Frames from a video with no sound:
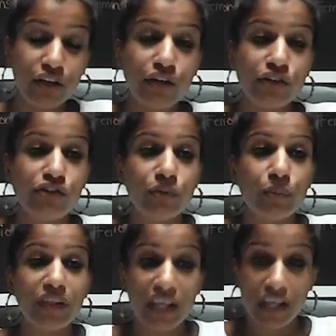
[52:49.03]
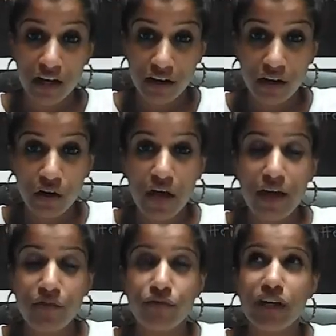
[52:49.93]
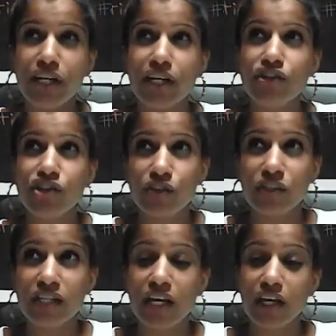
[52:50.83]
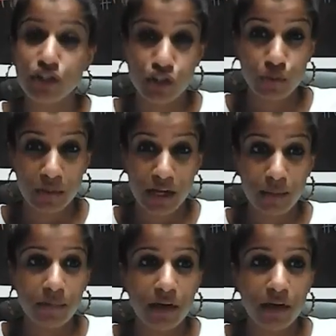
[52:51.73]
you can do them with Chiara every Tuesday at 2 p.m.